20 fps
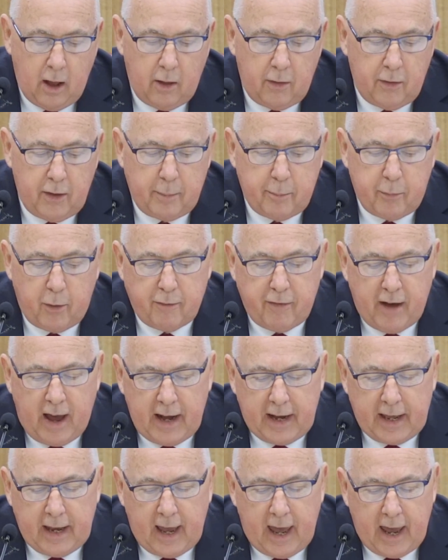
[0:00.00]
The
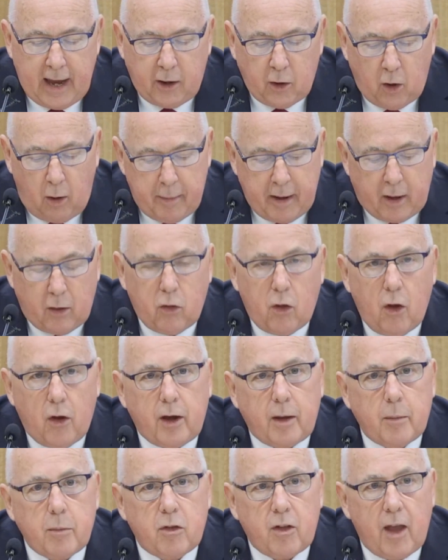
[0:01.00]
prevailing economic
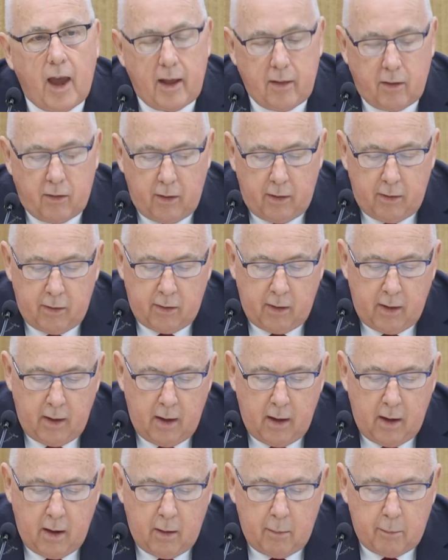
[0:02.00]
circumstances
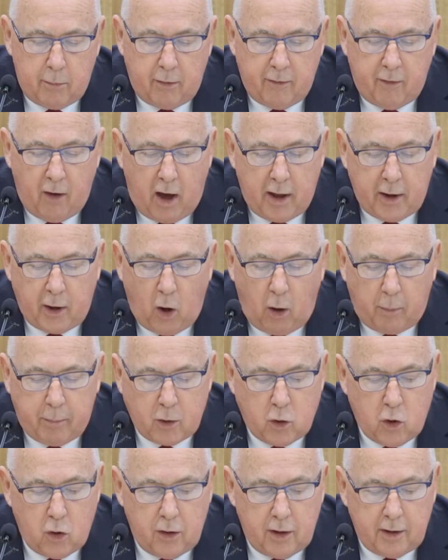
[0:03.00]
provide an
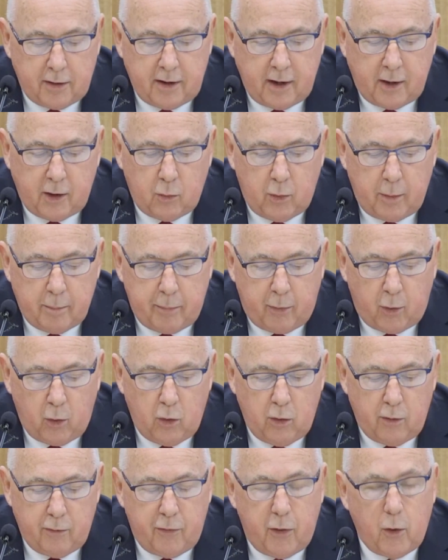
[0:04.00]
opportunity to
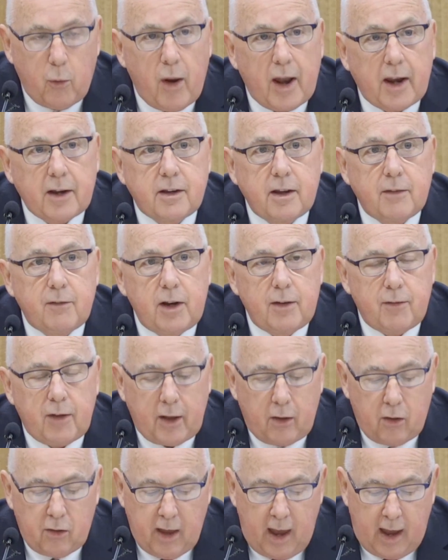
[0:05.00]
improve the relative
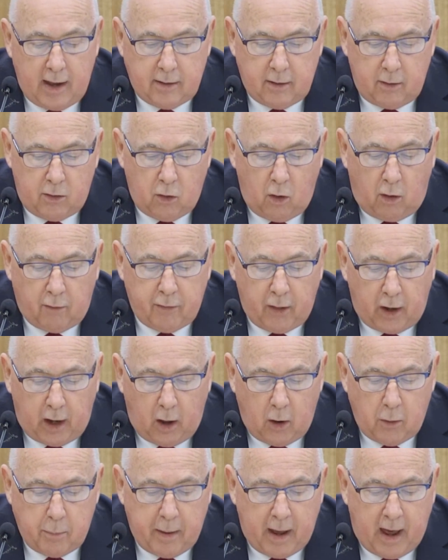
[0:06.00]
living standards of the
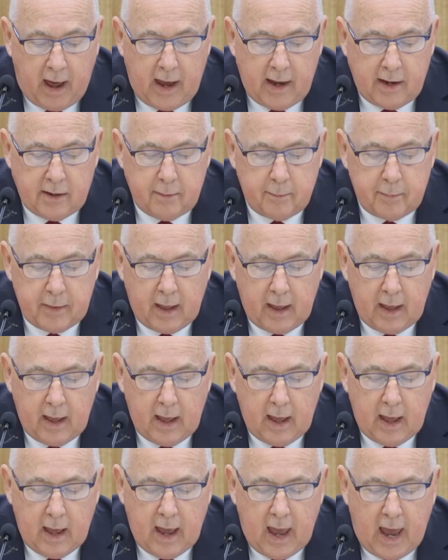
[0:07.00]
low paid
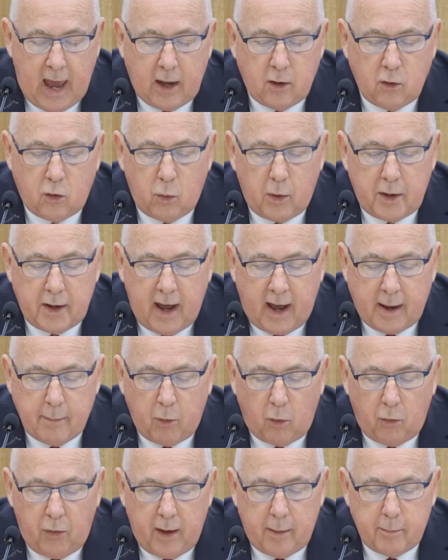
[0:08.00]
and to
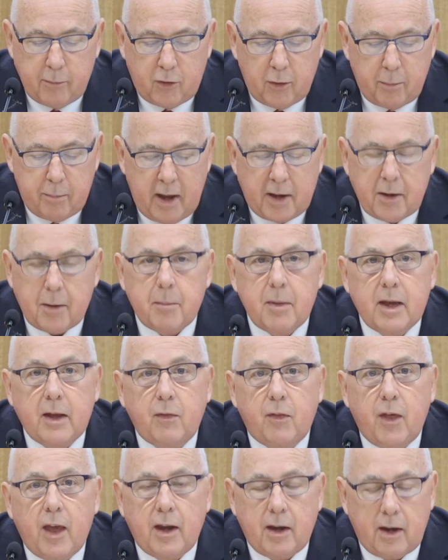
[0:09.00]
enable them to better
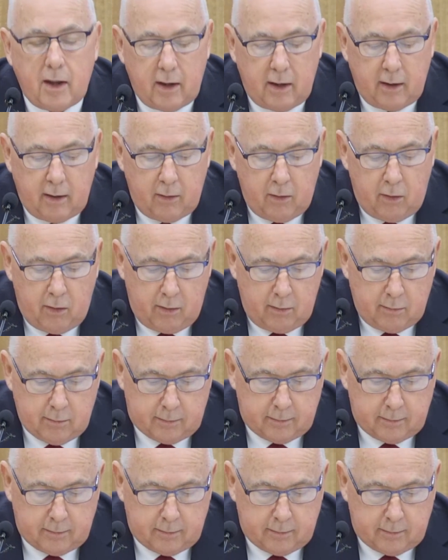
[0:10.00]
meet their needs.